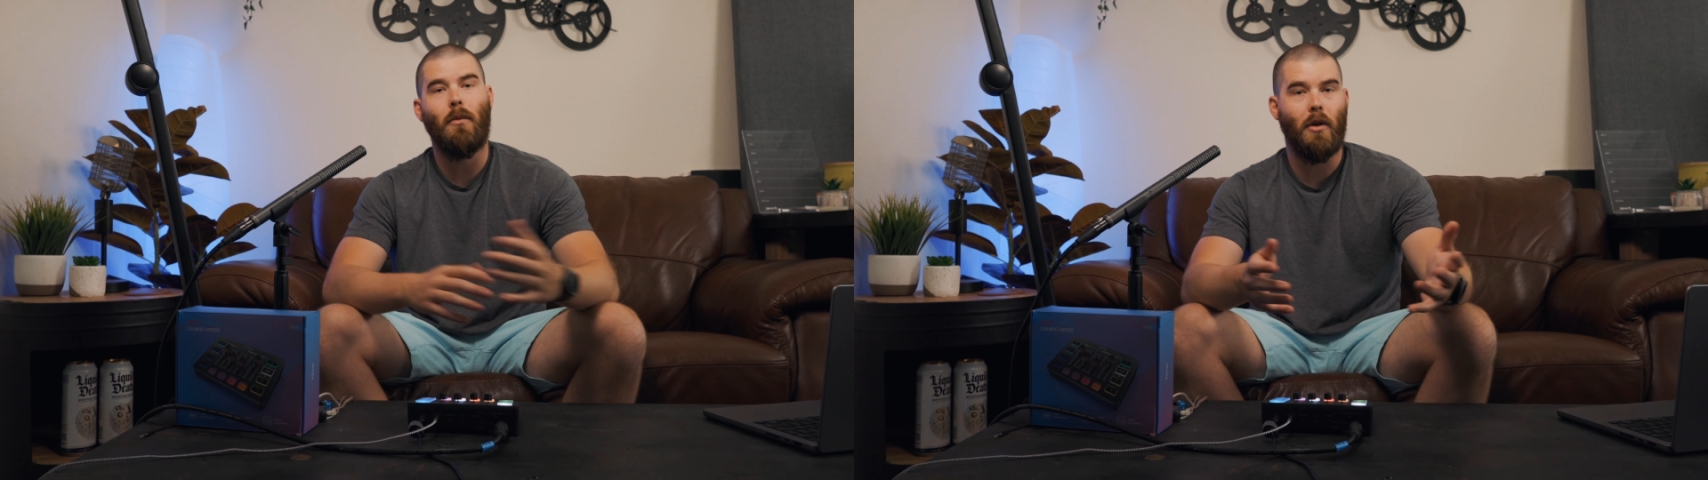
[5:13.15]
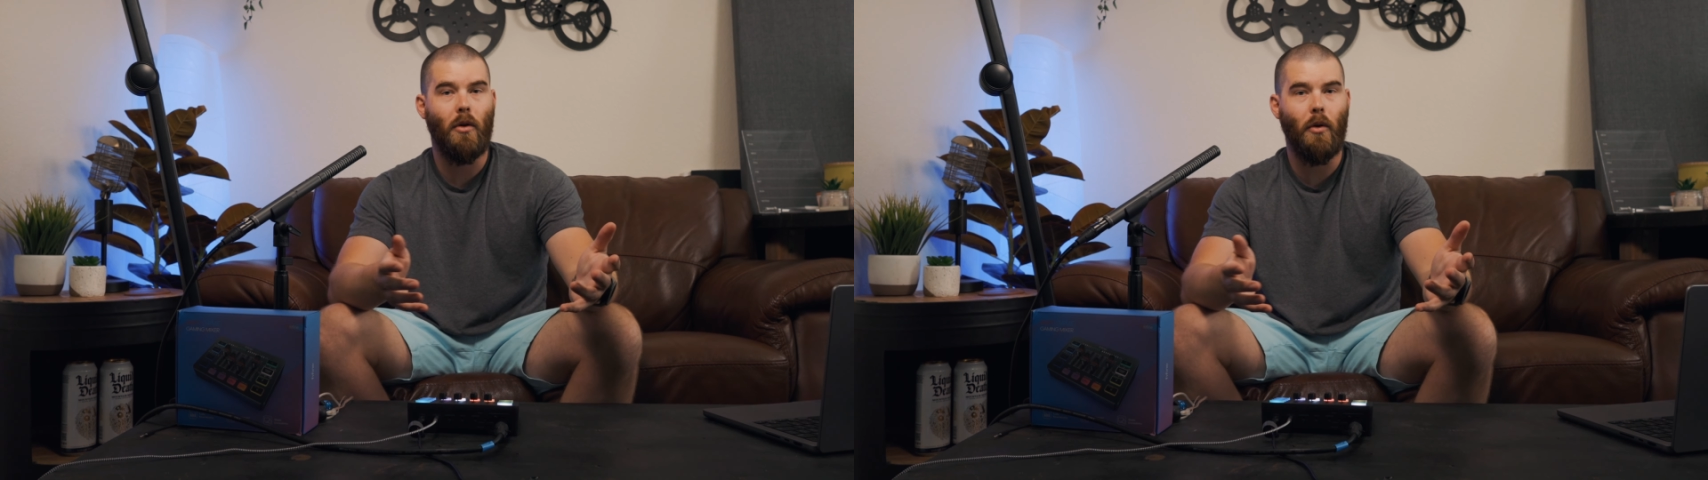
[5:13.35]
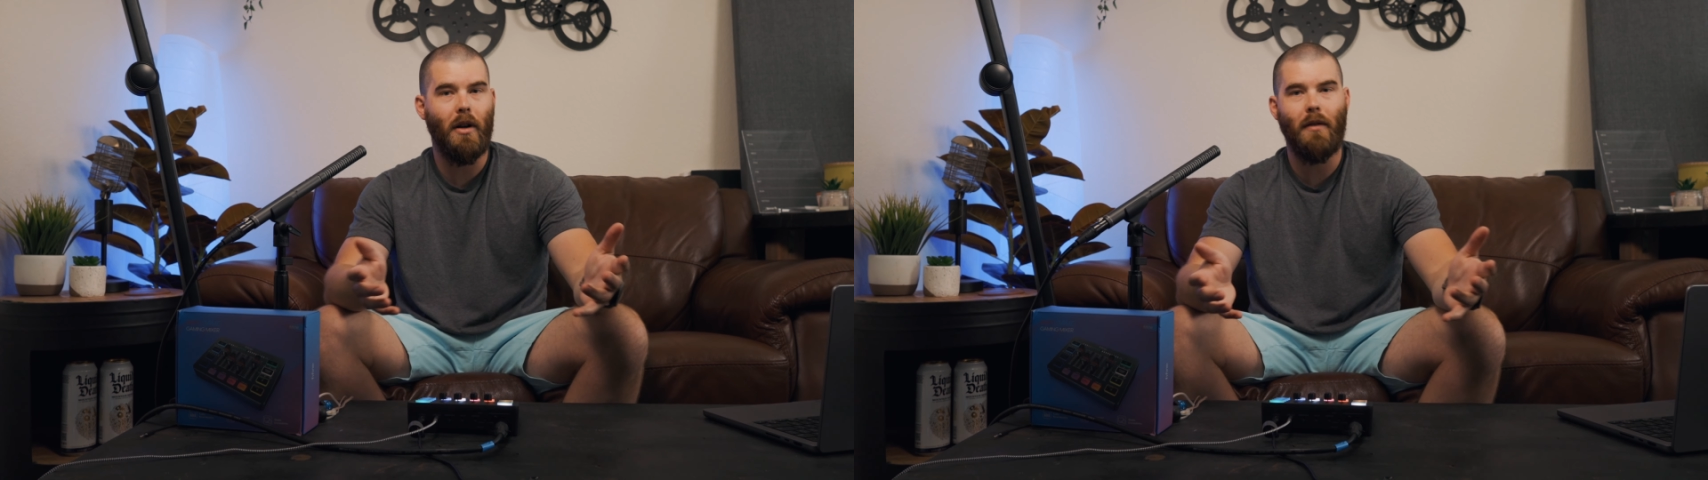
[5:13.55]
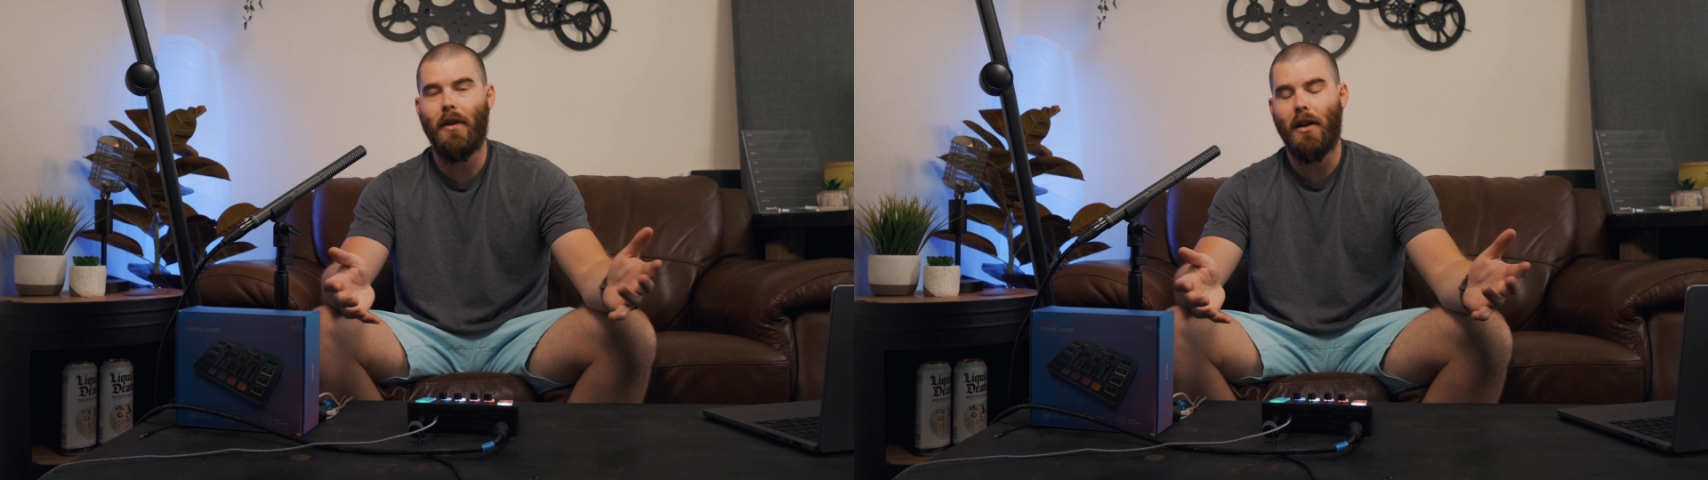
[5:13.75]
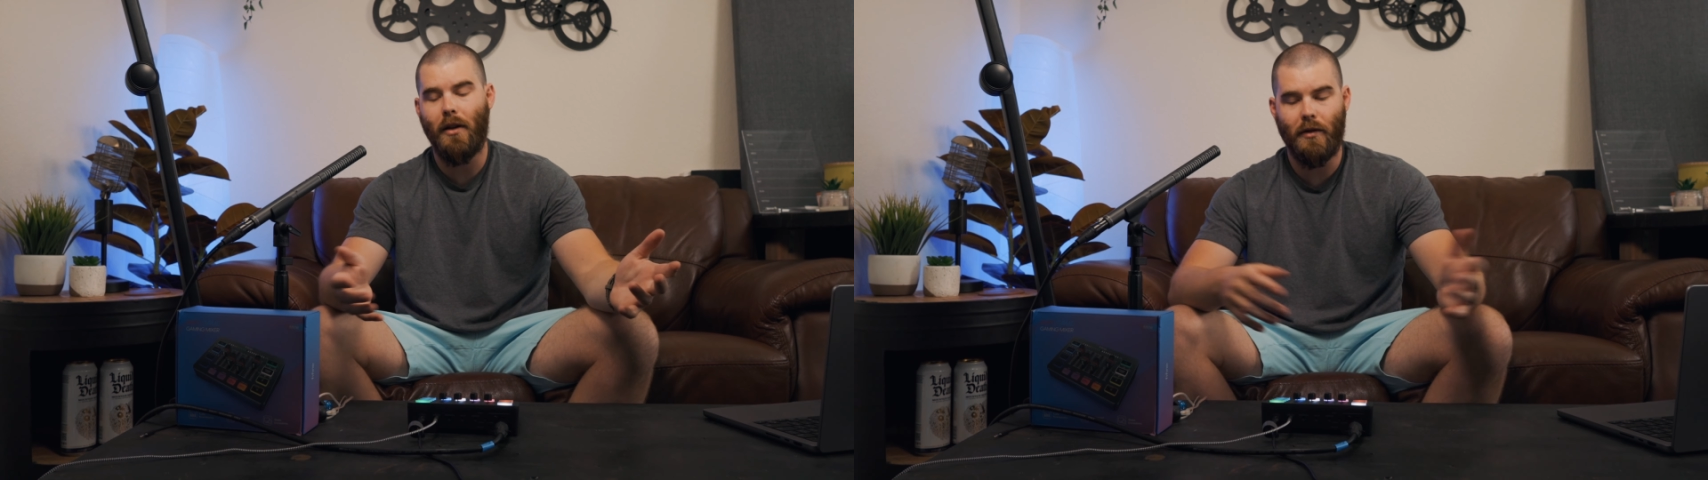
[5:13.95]
recording
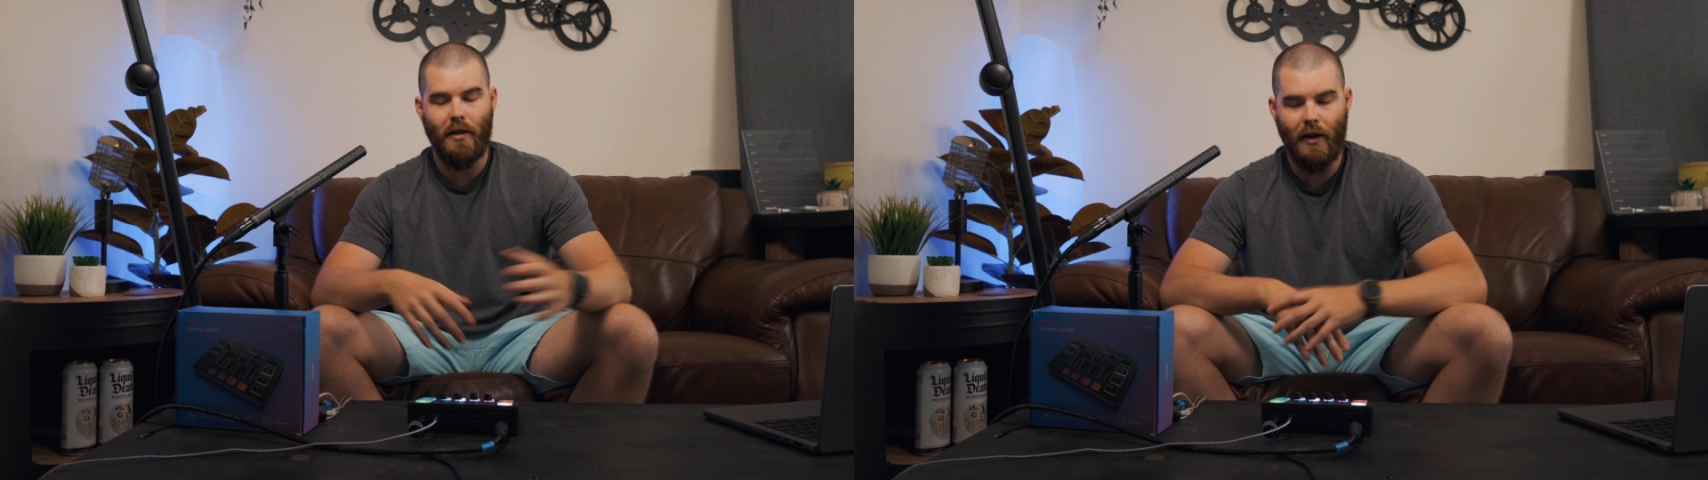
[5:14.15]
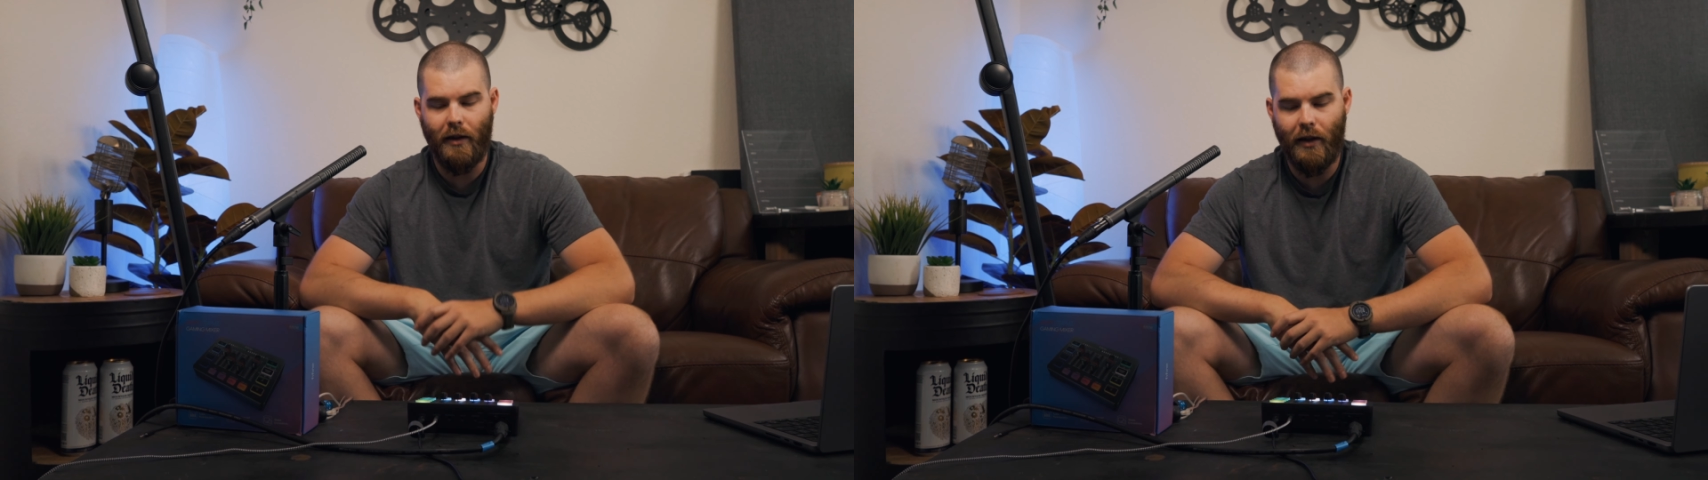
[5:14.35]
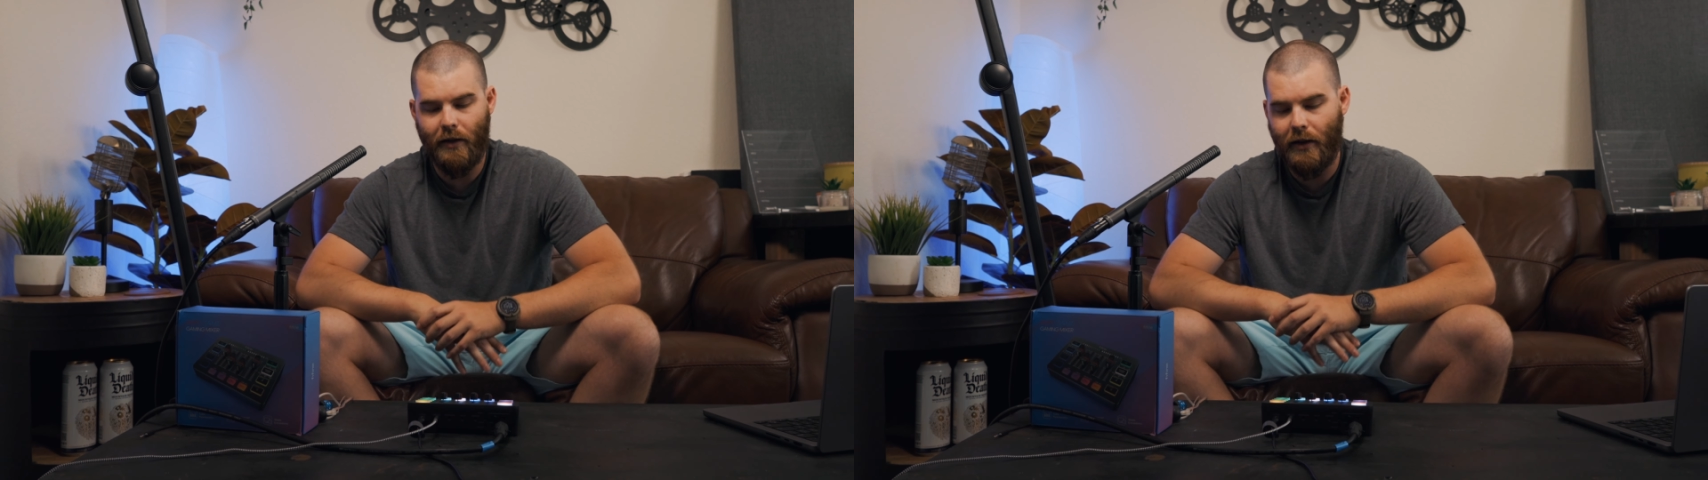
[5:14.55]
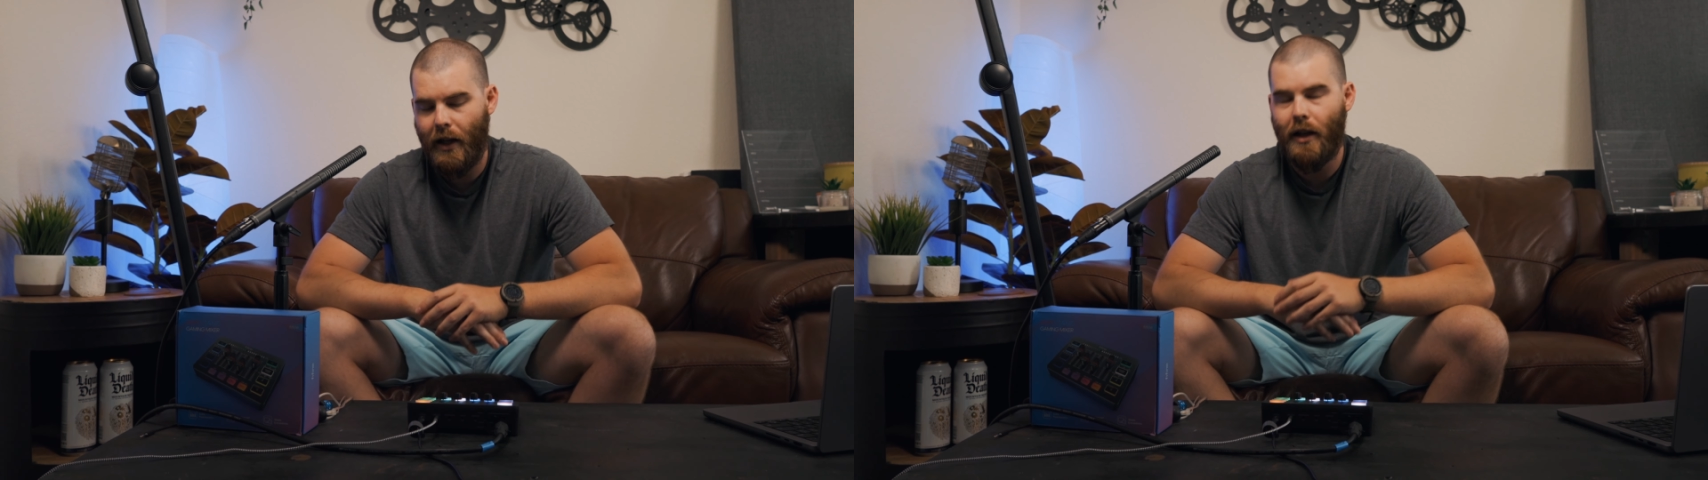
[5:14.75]
videos like this.